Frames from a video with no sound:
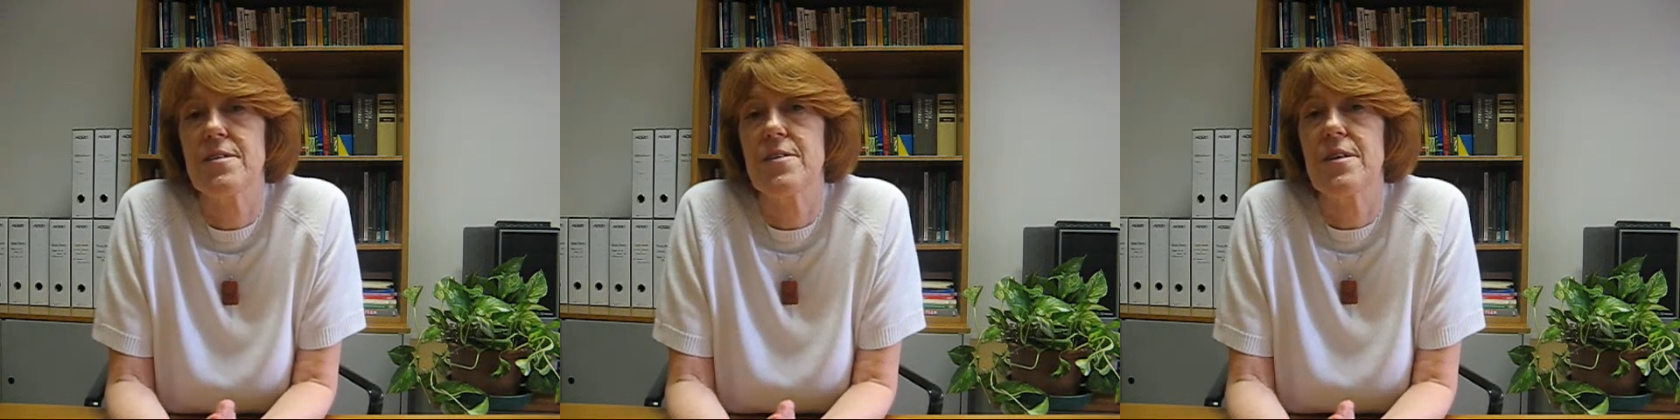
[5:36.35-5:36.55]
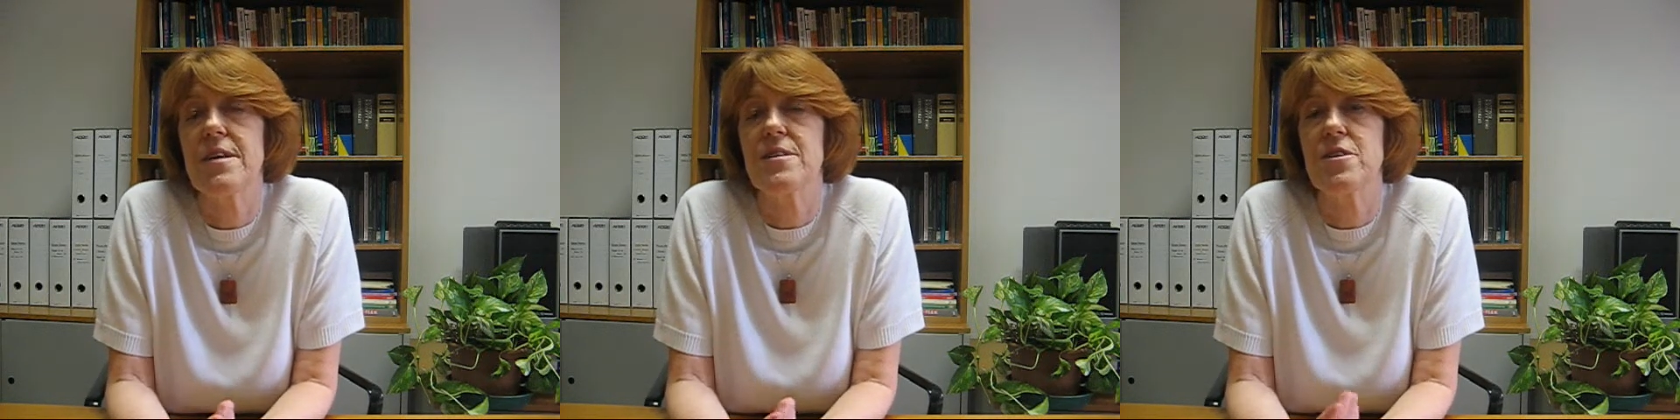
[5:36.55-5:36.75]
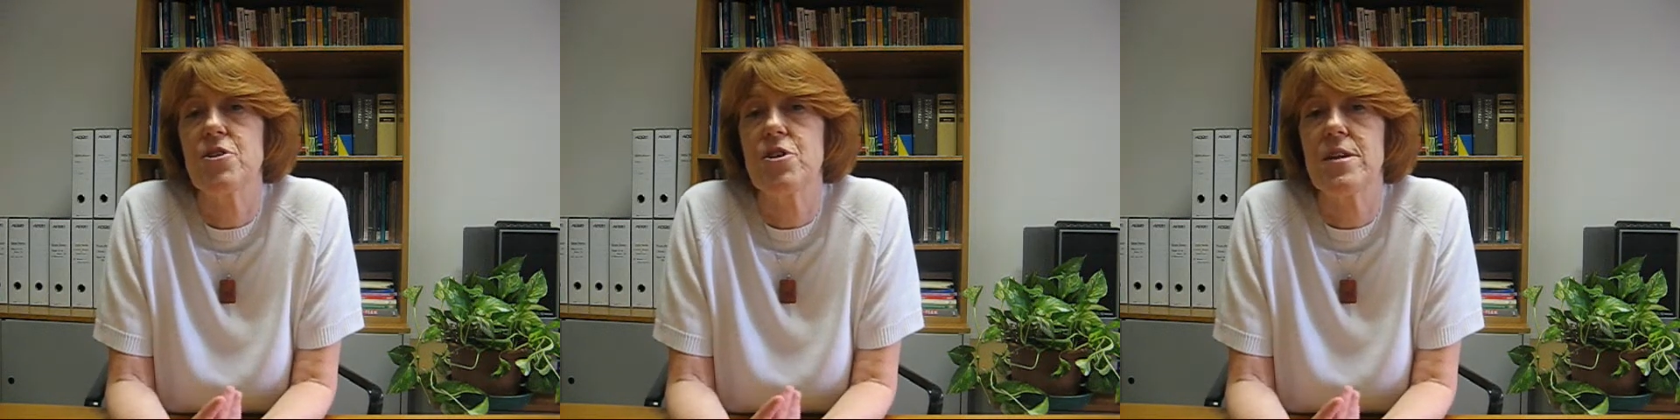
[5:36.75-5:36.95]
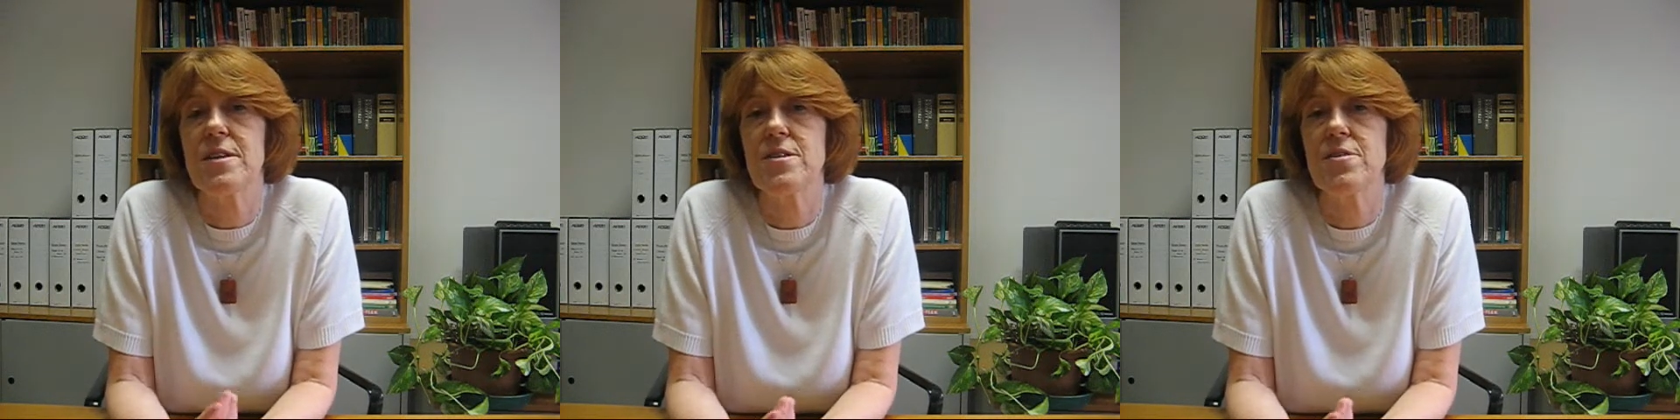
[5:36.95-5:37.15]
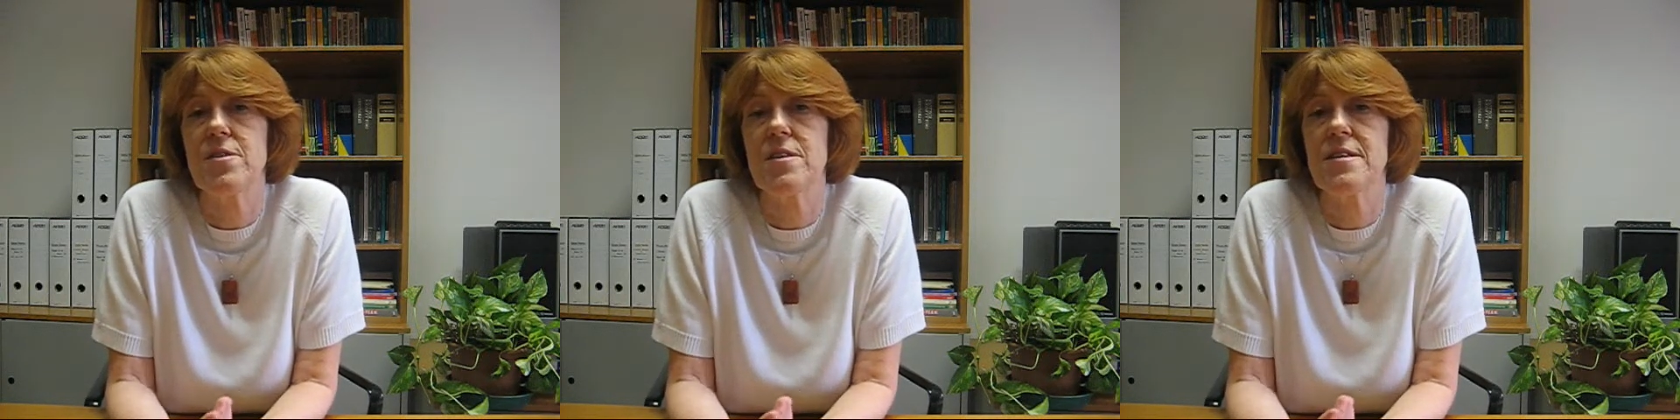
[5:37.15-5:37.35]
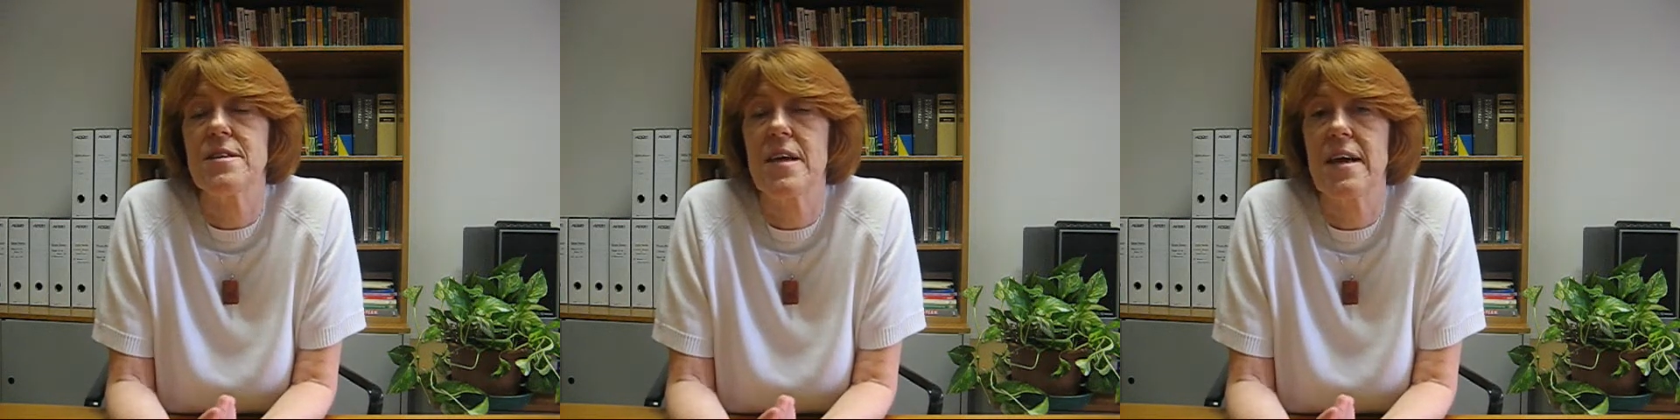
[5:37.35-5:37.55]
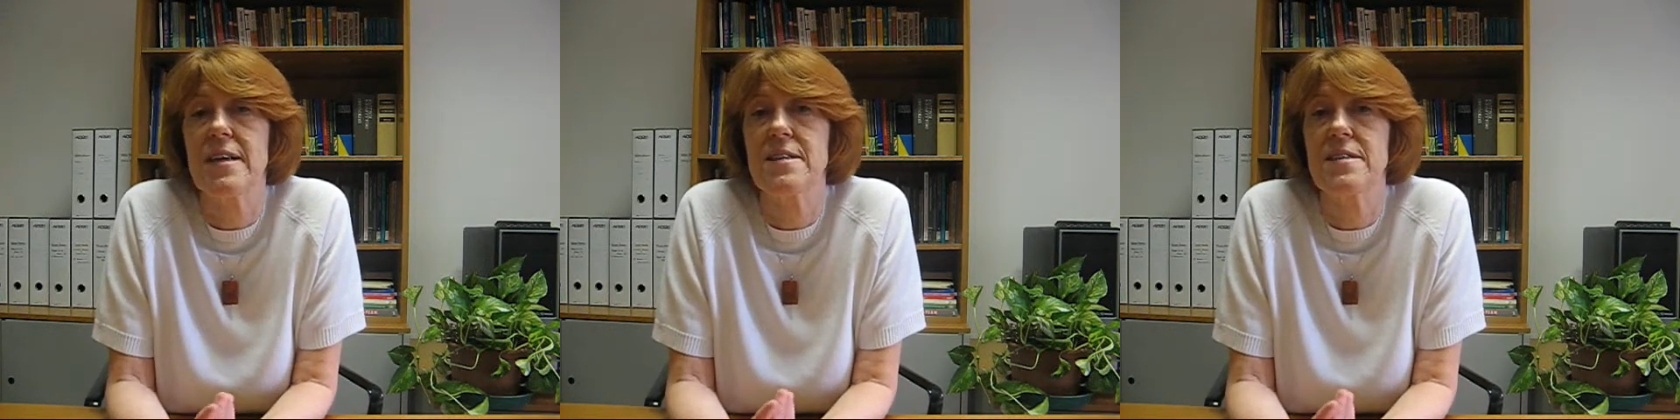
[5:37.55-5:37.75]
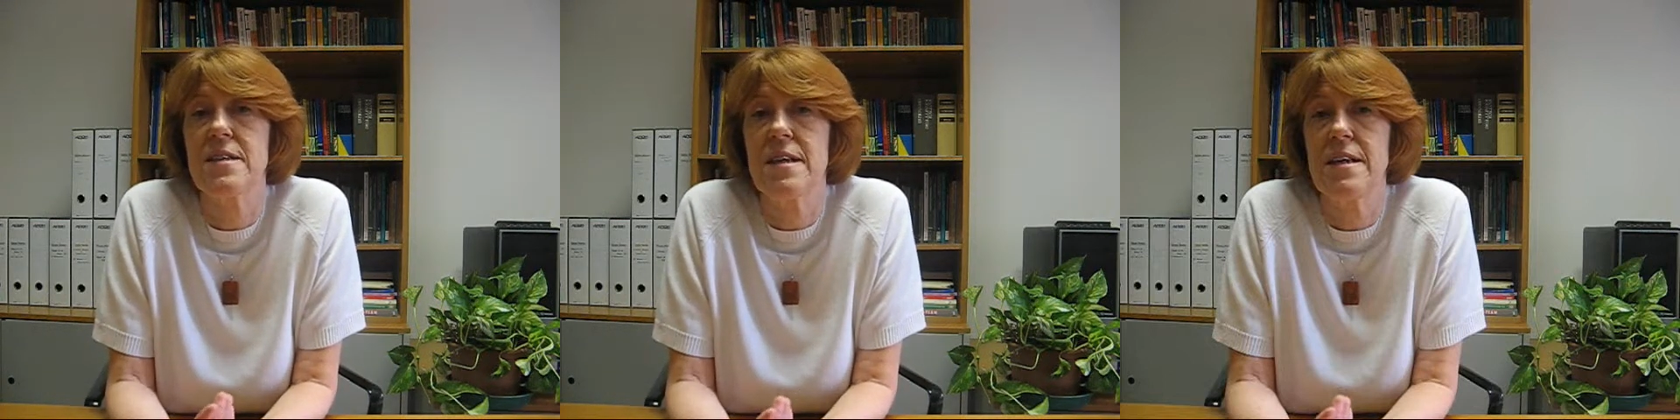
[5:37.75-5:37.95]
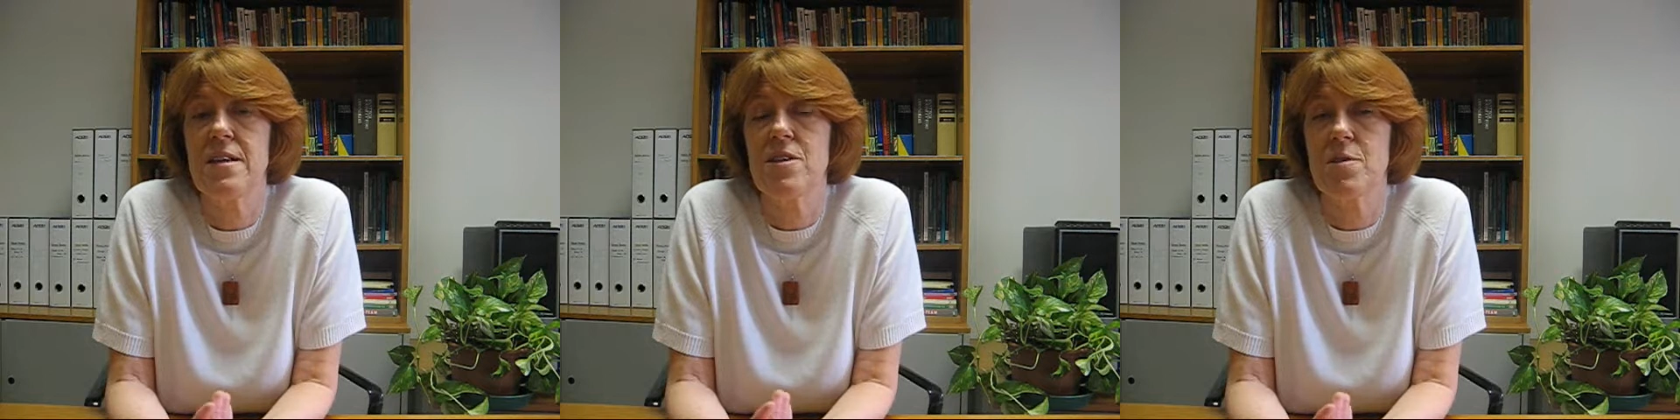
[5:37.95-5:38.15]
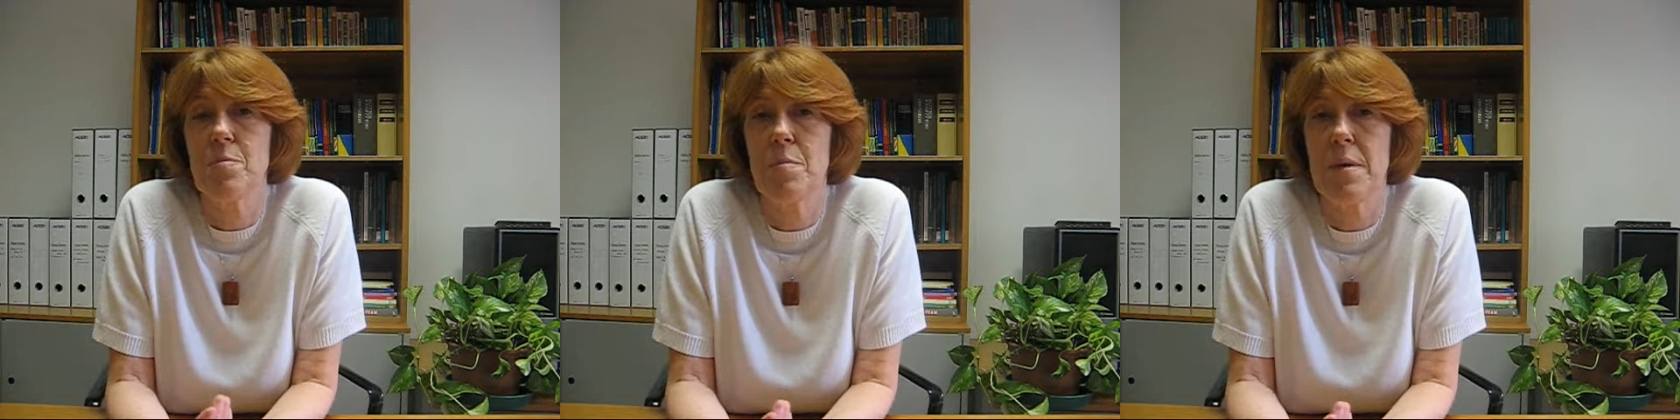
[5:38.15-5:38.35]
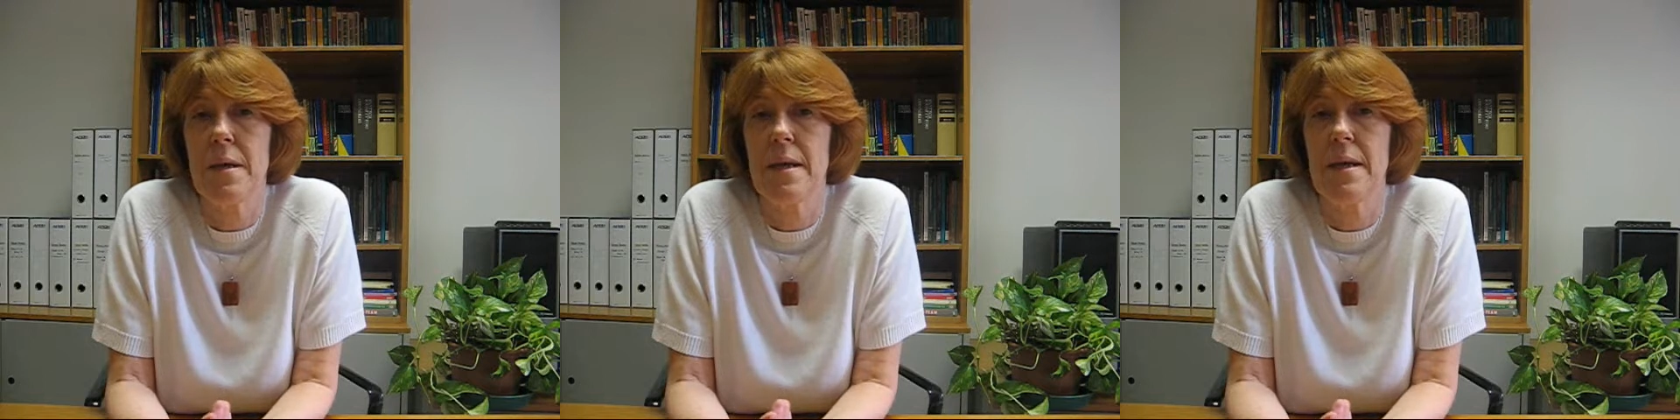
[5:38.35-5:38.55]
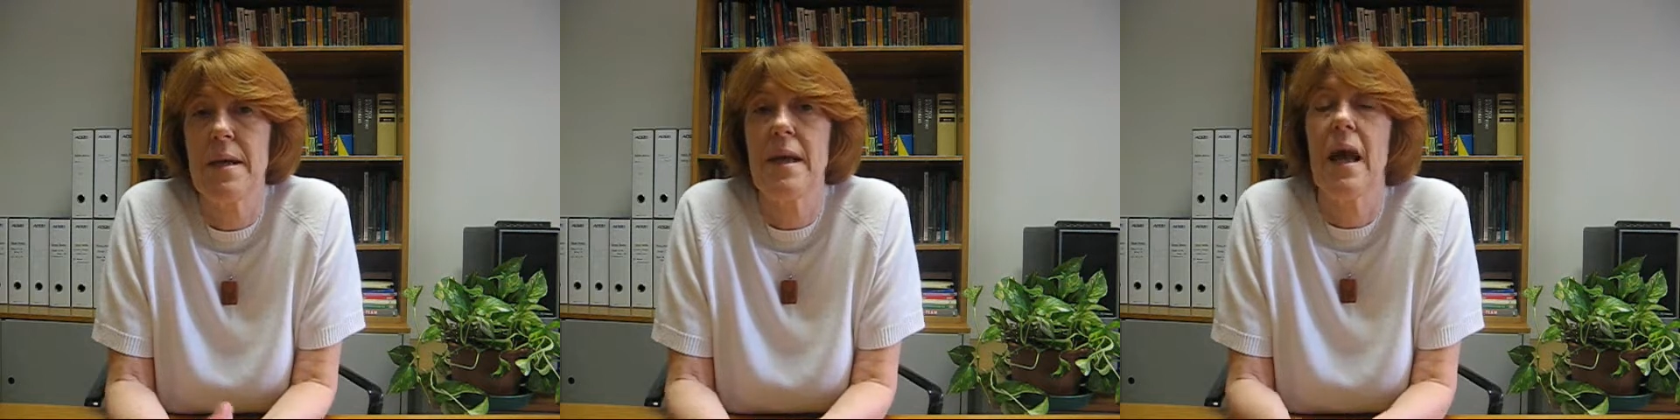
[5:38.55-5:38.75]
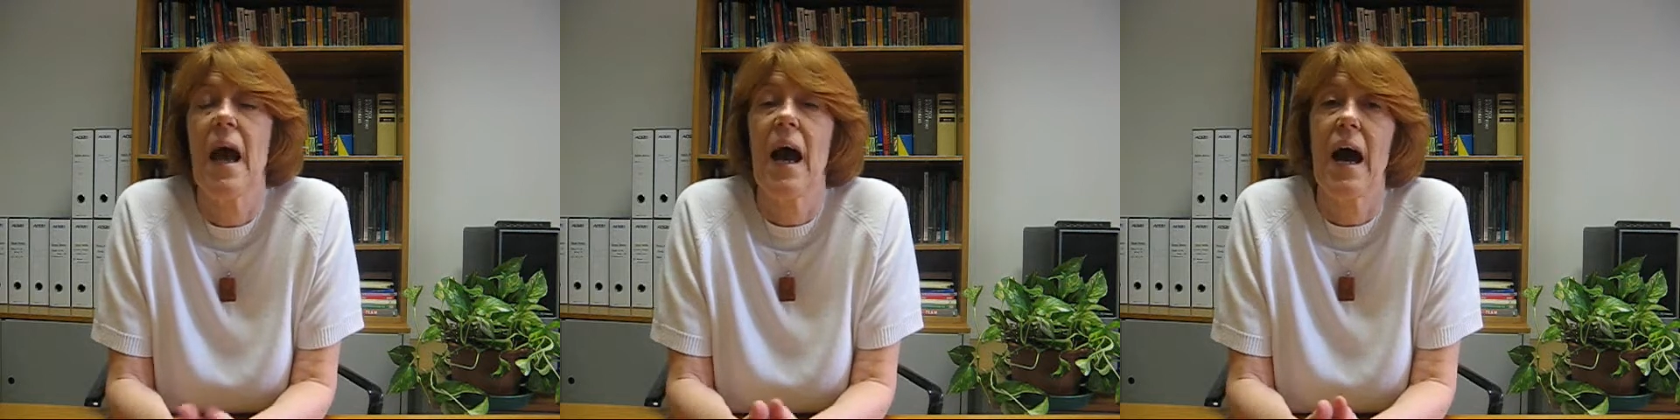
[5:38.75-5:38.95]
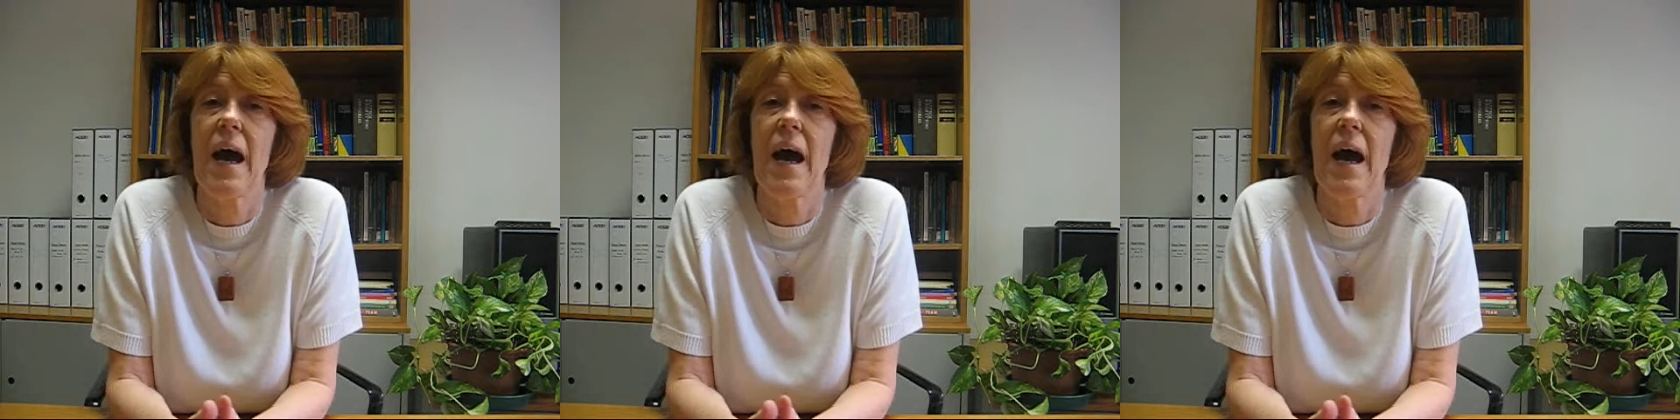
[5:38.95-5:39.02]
they suggest that the texts need to be